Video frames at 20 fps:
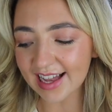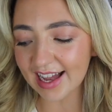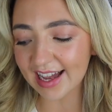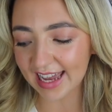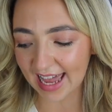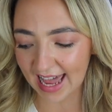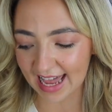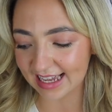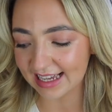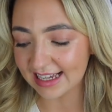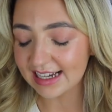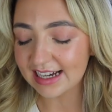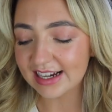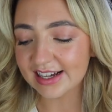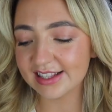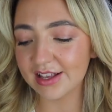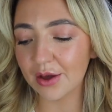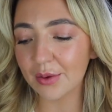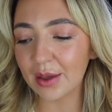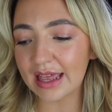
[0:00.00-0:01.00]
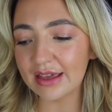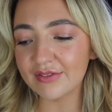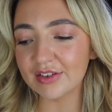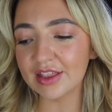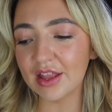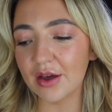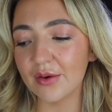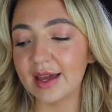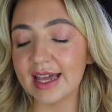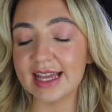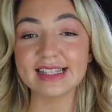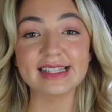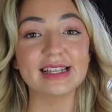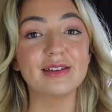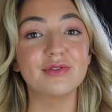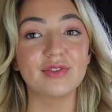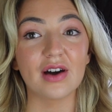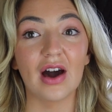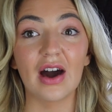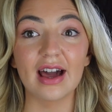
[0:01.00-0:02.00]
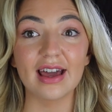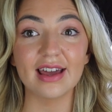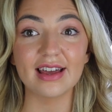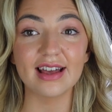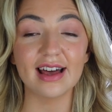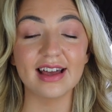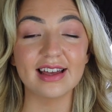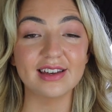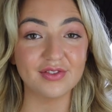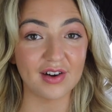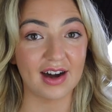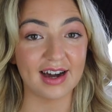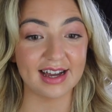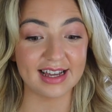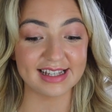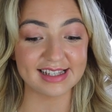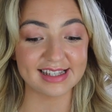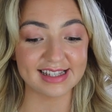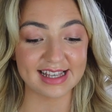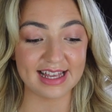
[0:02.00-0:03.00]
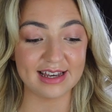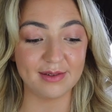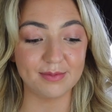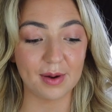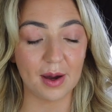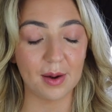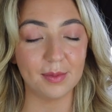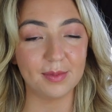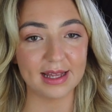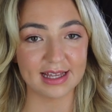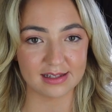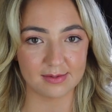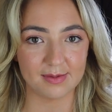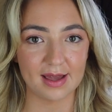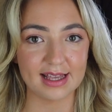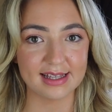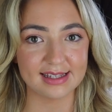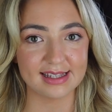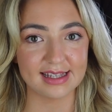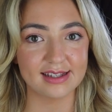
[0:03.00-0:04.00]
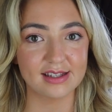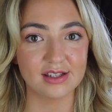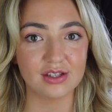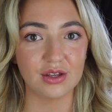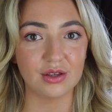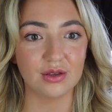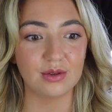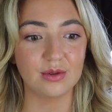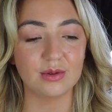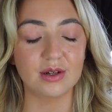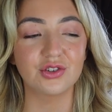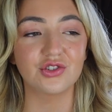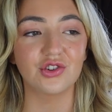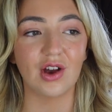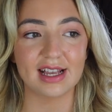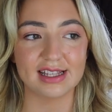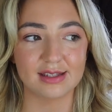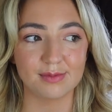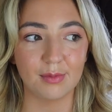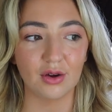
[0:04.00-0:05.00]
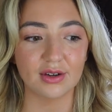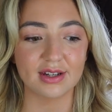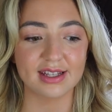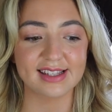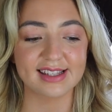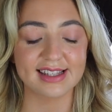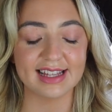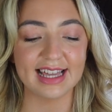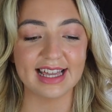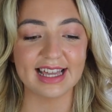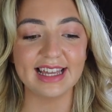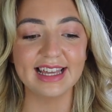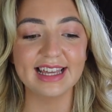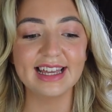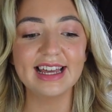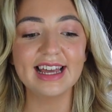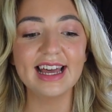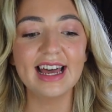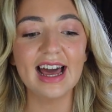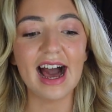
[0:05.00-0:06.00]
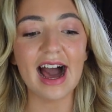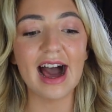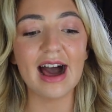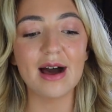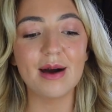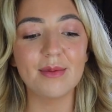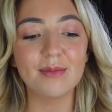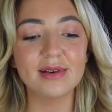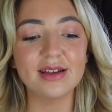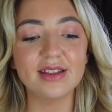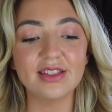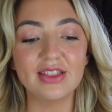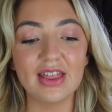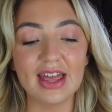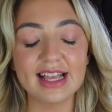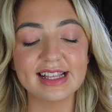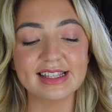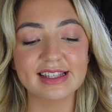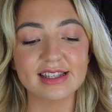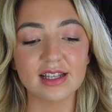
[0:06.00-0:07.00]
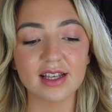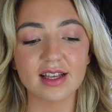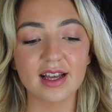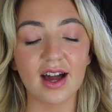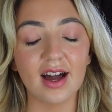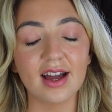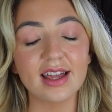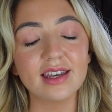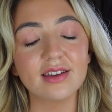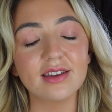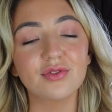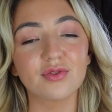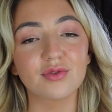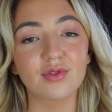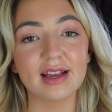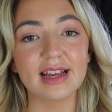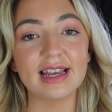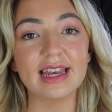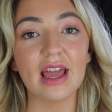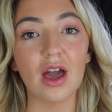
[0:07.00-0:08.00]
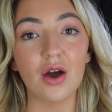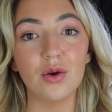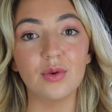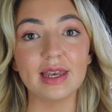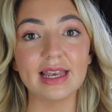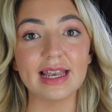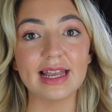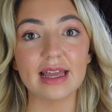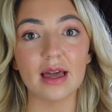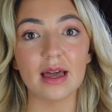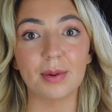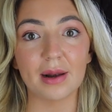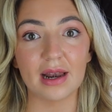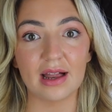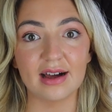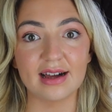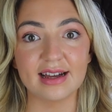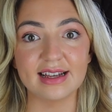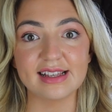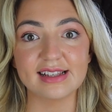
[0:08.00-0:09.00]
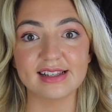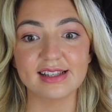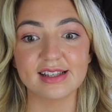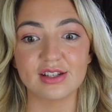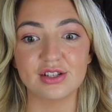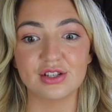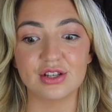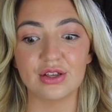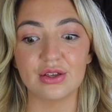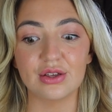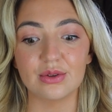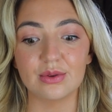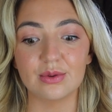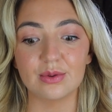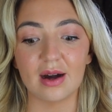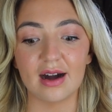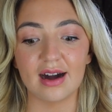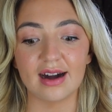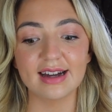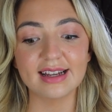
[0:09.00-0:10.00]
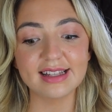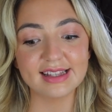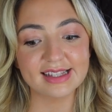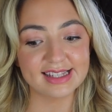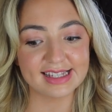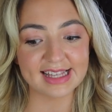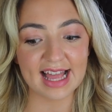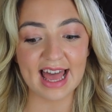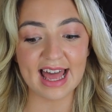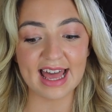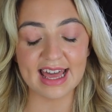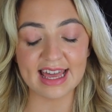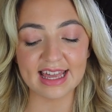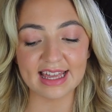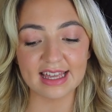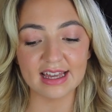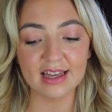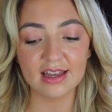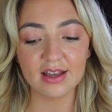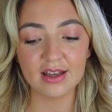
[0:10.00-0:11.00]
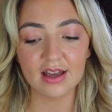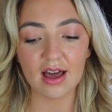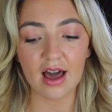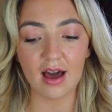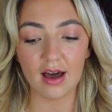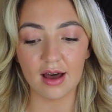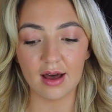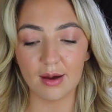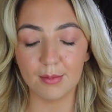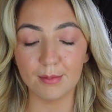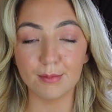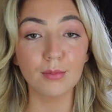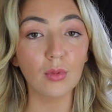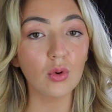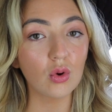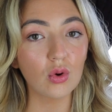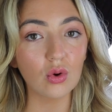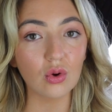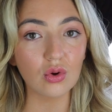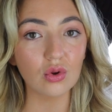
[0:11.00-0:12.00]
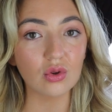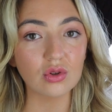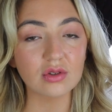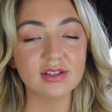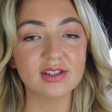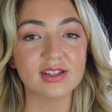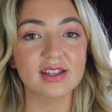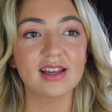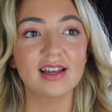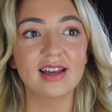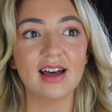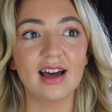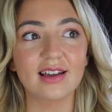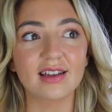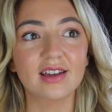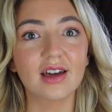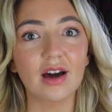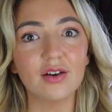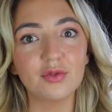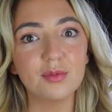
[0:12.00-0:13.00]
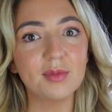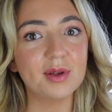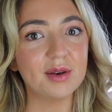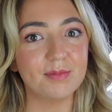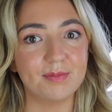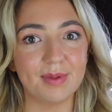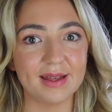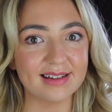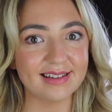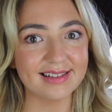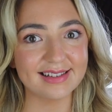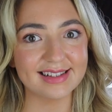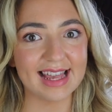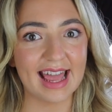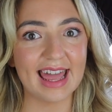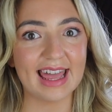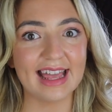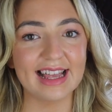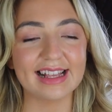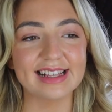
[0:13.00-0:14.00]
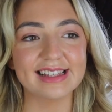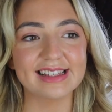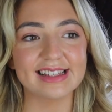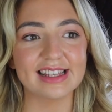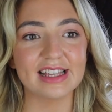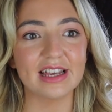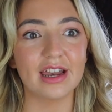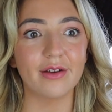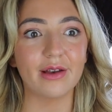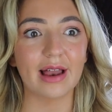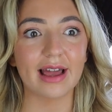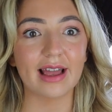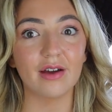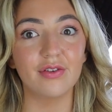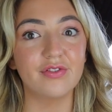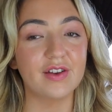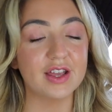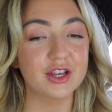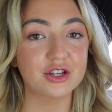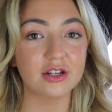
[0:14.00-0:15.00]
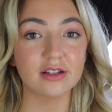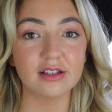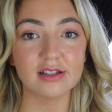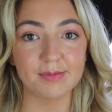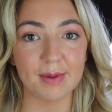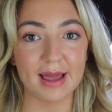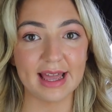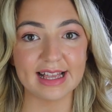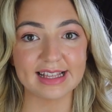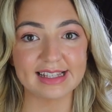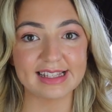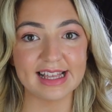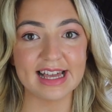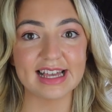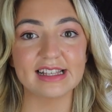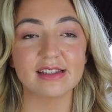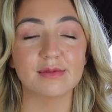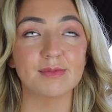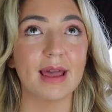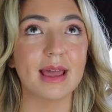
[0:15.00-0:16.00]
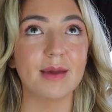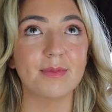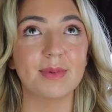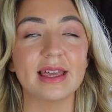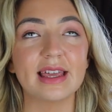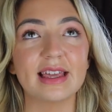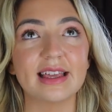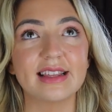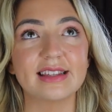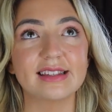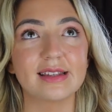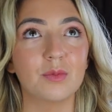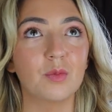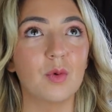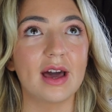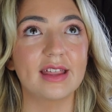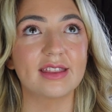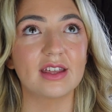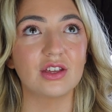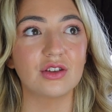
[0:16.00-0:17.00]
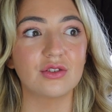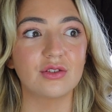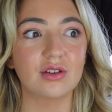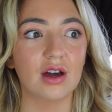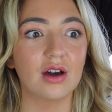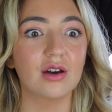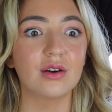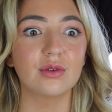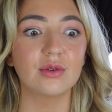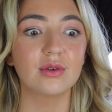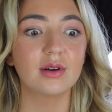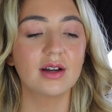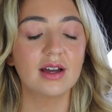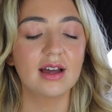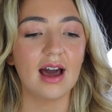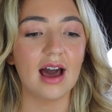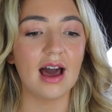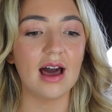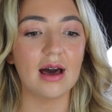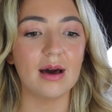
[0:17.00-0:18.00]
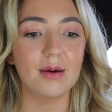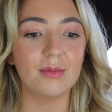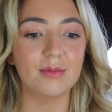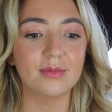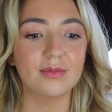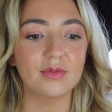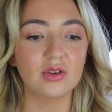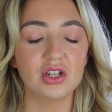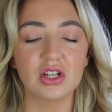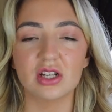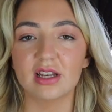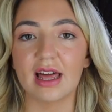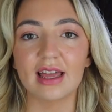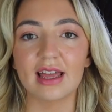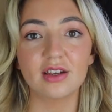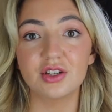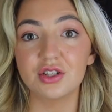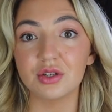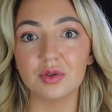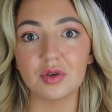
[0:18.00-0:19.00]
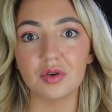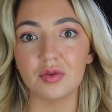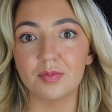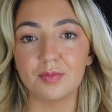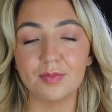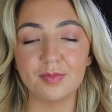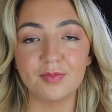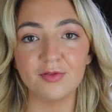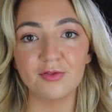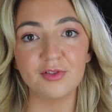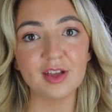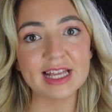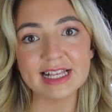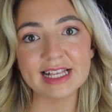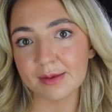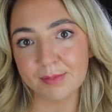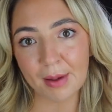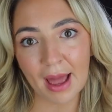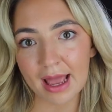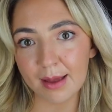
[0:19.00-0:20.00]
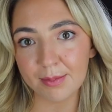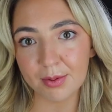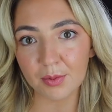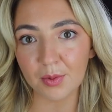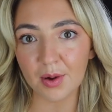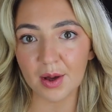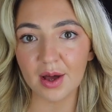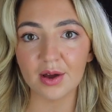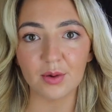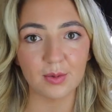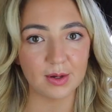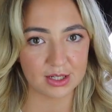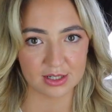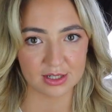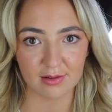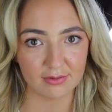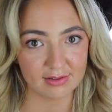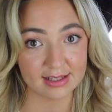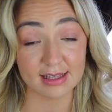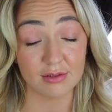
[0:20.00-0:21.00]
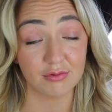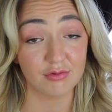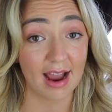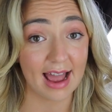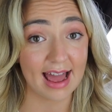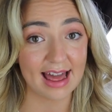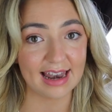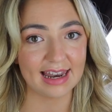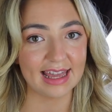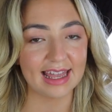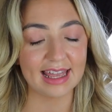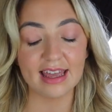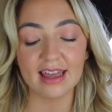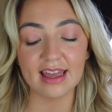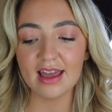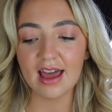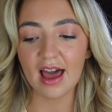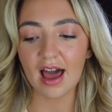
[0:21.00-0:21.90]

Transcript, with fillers: Okay, so even though it is invi advised in public spaces to dress modestly, um, this kind of really only applies to, I'd say, um, malls, government buildings, you know, like official spaces, maybe somewhere that you go um, to like do your visa paperwork, which is obviously rarely.